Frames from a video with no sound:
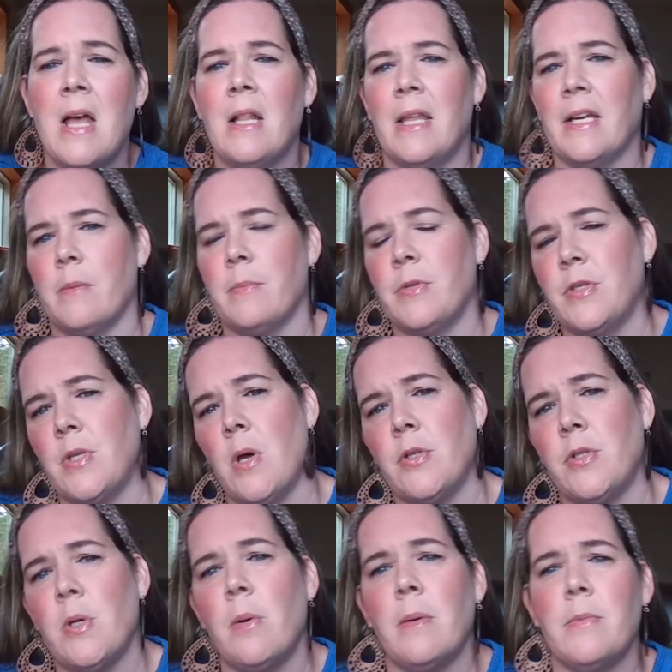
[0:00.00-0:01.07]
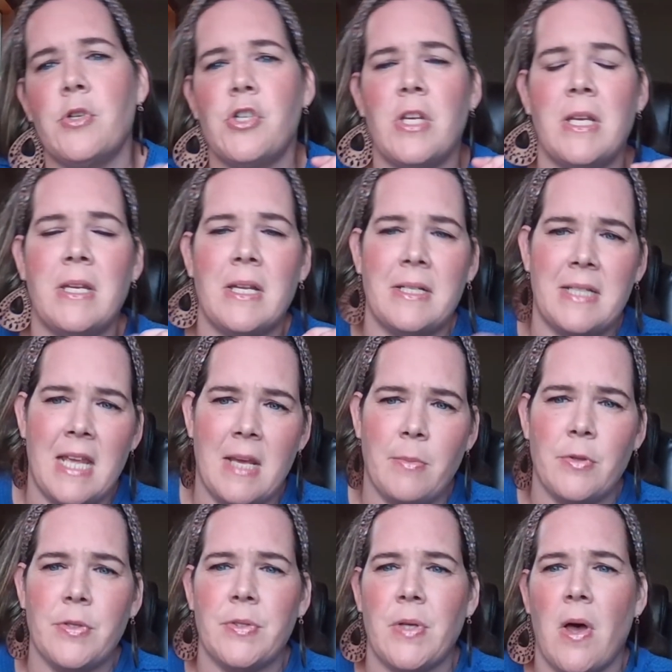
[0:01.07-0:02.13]
like a sewing machine, table
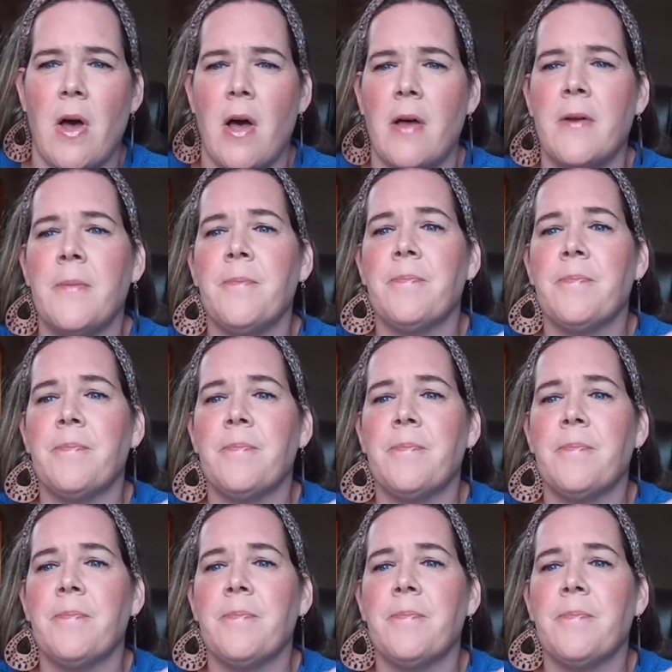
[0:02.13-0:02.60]
saw,